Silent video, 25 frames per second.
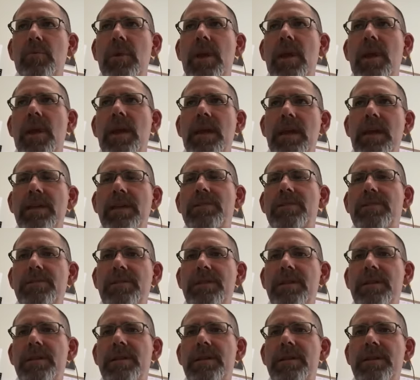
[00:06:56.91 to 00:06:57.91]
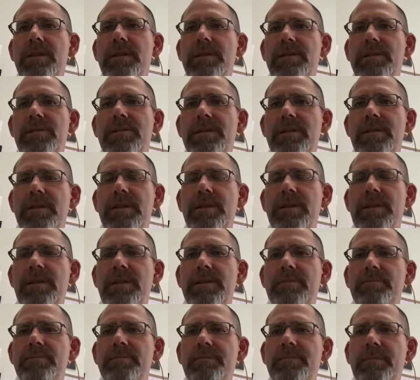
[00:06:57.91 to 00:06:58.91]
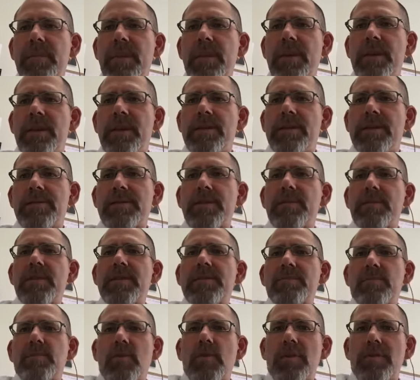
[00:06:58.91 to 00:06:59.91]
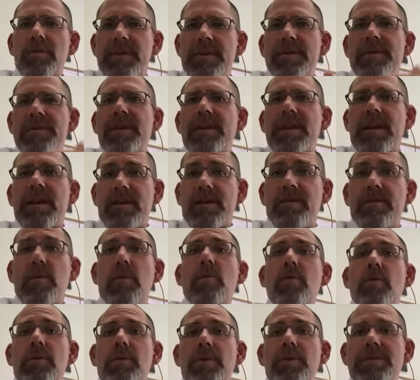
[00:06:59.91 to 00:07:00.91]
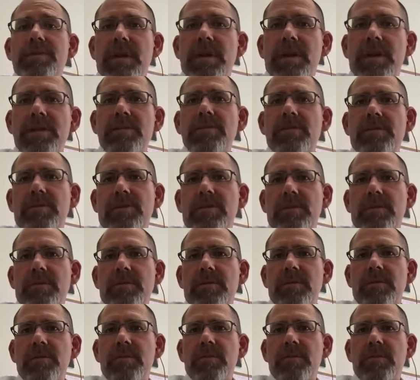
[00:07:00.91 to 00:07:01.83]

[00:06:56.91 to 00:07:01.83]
age is so much more of this kind of horizontal